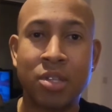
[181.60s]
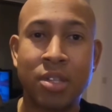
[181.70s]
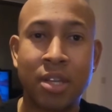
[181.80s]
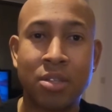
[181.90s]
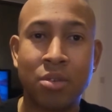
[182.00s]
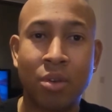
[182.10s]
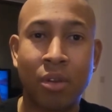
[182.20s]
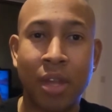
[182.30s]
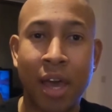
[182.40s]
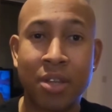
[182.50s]
stay tuned
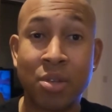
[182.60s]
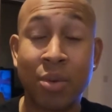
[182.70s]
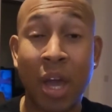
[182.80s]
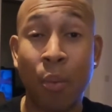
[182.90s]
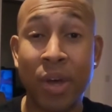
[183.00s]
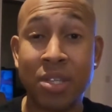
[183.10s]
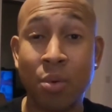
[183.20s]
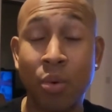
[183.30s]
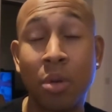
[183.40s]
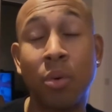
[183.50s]
on that. So we got Wesley
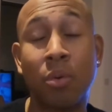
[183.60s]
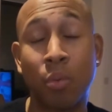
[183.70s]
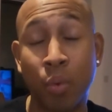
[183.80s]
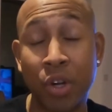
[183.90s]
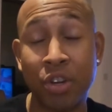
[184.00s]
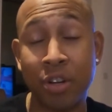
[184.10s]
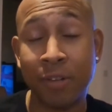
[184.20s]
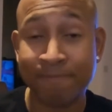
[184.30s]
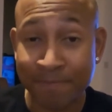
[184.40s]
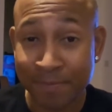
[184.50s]
Wood
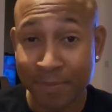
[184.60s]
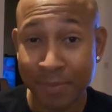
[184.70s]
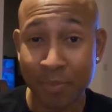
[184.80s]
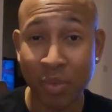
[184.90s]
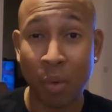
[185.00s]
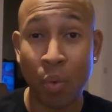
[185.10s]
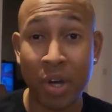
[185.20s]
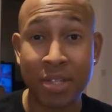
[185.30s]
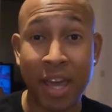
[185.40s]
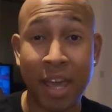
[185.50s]
Woodyard
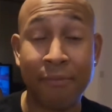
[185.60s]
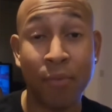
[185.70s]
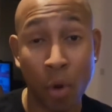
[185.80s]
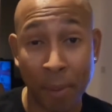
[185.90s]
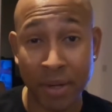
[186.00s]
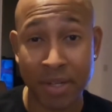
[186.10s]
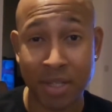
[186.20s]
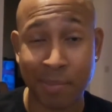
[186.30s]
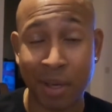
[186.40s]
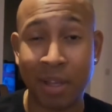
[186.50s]
was a full
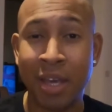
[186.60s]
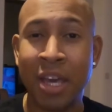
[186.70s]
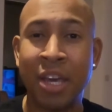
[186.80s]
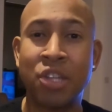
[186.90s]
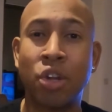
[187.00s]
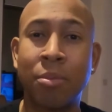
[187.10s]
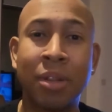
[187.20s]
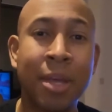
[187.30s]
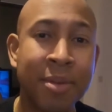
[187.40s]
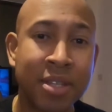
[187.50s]
participant
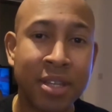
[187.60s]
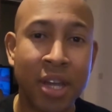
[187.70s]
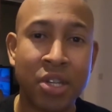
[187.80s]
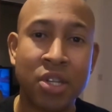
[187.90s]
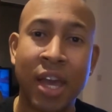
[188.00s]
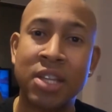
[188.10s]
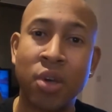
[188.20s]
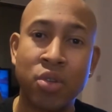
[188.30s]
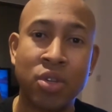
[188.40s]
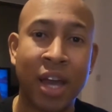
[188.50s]
of Limited yesterday. I
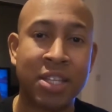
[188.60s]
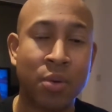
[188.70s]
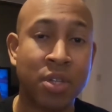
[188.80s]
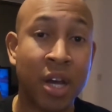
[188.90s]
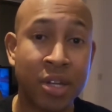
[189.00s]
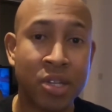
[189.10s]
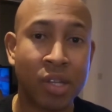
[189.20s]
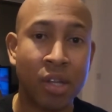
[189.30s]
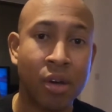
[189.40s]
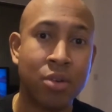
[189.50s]
told you guys it was
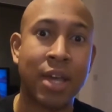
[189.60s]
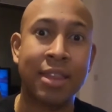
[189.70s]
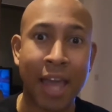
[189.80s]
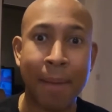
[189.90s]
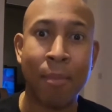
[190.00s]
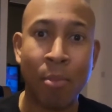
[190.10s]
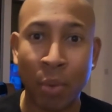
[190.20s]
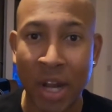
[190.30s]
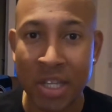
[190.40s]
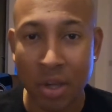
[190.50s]
undisclosed. At that
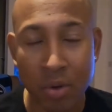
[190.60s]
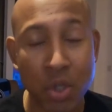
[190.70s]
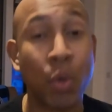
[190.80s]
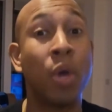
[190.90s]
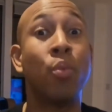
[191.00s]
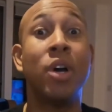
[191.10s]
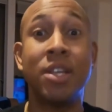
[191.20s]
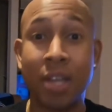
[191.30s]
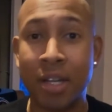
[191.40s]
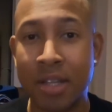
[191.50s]
moment when I told you it
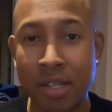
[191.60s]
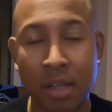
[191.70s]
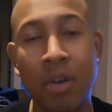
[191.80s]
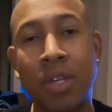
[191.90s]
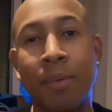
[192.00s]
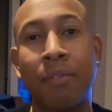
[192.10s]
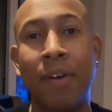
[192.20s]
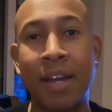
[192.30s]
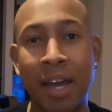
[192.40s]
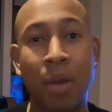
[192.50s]
was undisclosed, come to
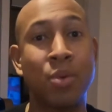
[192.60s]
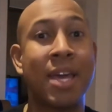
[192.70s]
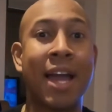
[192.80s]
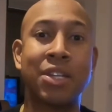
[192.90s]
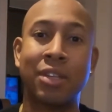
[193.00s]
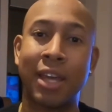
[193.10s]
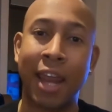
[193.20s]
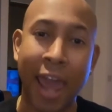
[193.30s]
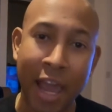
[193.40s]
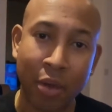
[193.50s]
find out it was actually
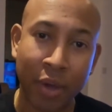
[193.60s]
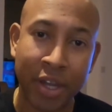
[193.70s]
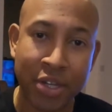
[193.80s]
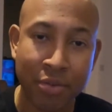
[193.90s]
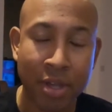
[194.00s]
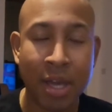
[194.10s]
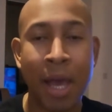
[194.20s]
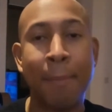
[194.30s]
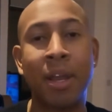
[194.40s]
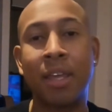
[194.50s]
an ankle injury.
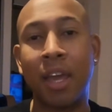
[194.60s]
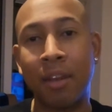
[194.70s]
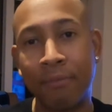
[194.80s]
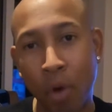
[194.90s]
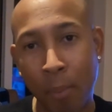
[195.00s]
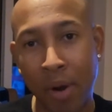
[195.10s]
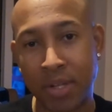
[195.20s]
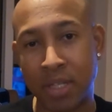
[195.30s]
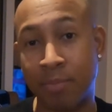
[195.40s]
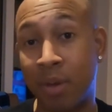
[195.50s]
But again, full
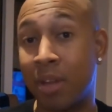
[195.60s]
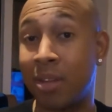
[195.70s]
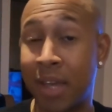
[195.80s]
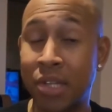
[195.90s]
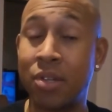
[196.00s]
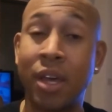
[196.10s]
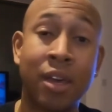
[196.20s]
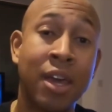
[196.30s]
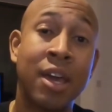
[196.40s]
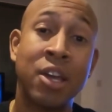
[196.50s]
participant
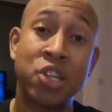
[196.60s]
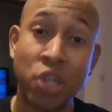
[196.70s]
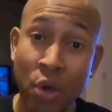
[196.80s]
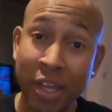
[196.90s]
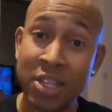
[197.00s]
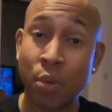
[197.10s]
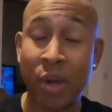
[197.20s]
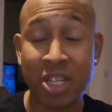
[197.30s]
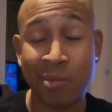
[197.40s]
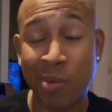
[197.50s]
yesterday, showing as
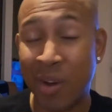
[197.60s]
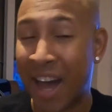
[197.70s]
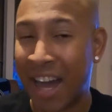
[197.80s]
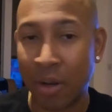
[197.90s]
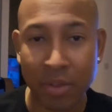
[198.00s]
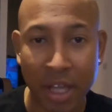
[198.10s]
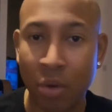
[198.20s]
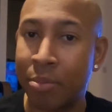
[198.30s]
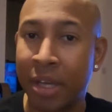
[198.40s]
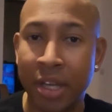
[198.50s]
questionable. I don't think it
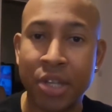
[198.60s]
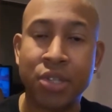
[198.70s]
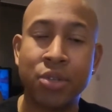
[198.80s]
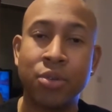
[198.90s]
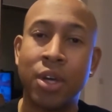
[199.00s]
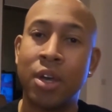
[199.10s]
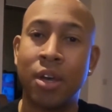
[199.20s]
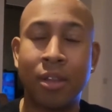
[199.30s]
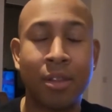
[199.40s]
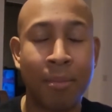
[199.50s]
will be an issue.
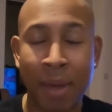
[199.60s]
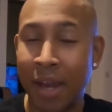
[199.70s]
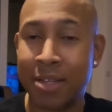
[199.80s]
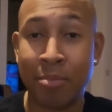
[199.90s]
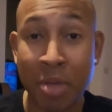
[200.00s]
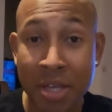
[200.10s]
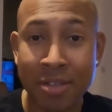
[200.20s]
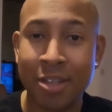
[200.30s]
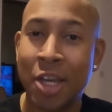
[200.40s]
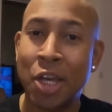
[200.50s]
The man is a
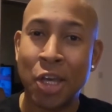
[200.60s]
beast.